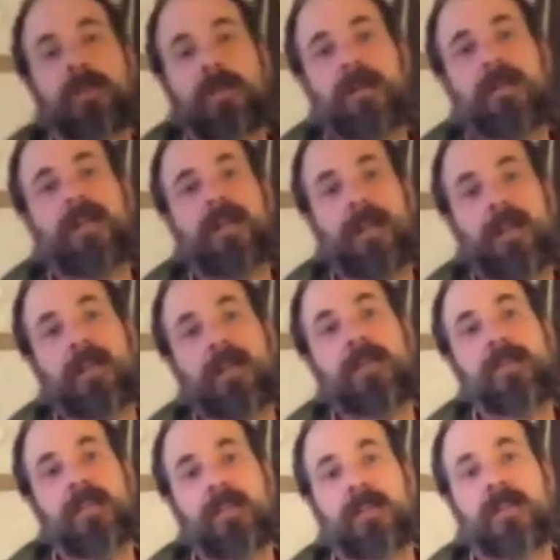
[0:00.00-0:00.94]
York State
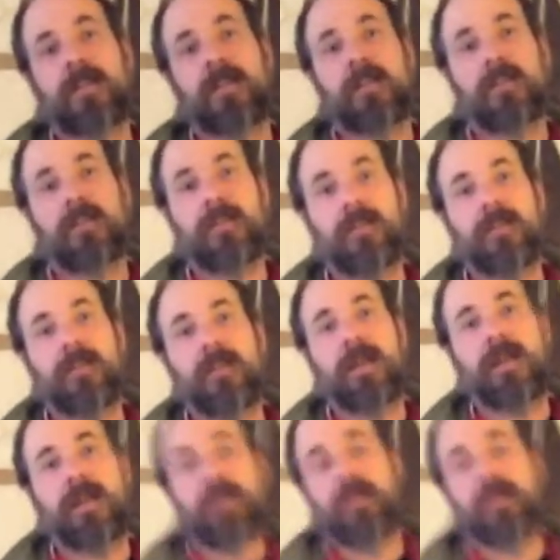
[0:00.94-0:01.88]
agency
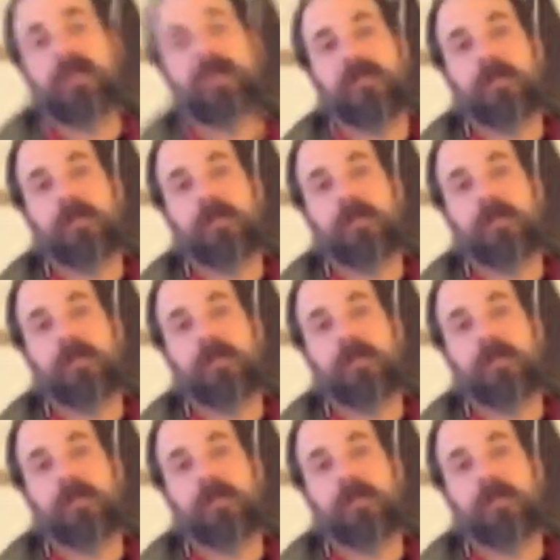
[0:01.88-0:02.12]
that does